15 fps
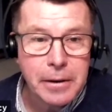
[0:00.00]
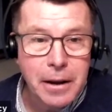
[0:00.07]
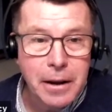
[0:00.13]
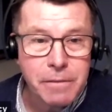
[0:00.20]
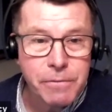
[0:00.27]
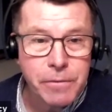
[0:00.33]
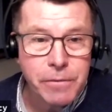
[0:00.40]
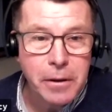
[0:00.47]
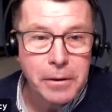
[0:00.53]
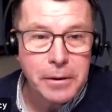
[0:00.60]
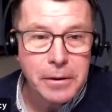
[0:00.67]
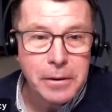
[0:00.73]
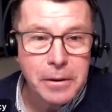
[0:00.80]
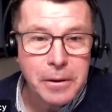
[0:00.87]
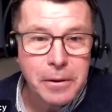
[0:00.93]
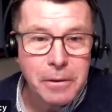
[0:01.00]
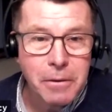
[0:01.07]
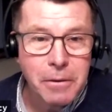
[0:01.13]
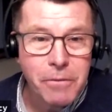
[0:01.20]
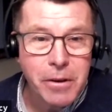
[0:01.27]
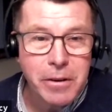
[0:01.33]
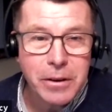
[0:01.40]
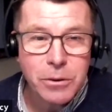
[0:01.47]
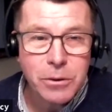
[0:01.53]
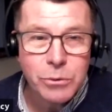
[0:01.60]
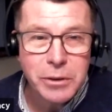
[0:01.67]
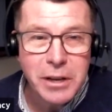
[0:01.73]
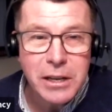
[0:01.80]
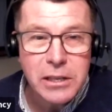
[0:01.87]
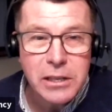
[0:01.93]
I found a very
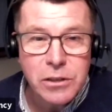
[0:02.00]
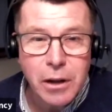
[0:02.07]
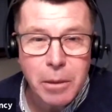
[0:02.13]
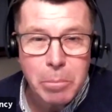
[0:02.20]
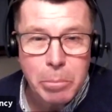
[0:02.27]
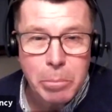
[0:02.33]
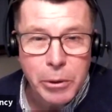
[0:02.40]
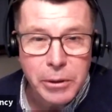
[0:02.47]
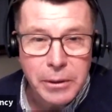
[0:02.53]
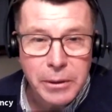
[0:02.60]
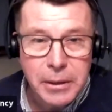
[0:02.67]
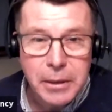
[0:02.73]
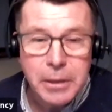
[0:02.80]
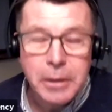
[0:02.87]
good example